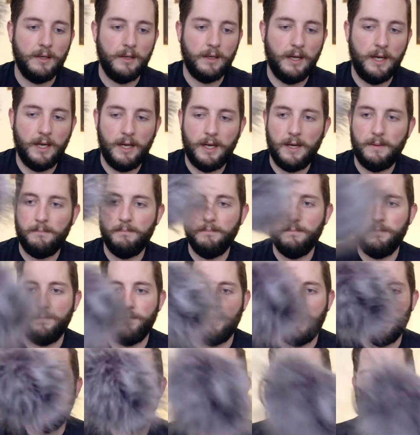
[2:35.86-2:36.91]
um,
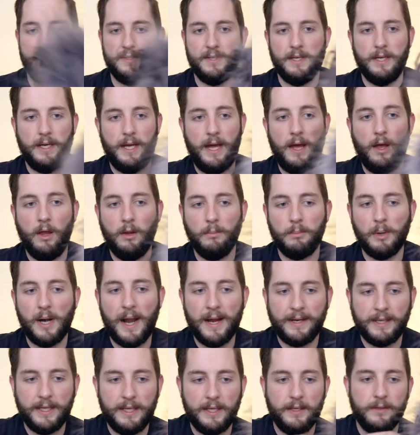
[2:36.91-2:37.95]
this is a L
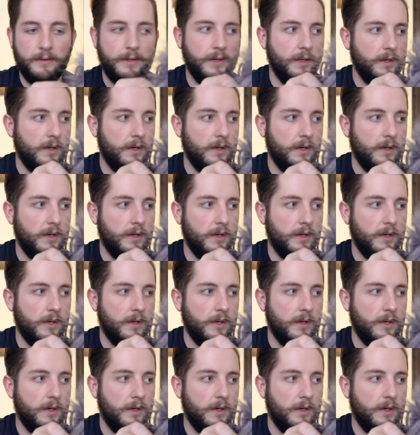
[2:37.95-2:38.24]
bracket, they're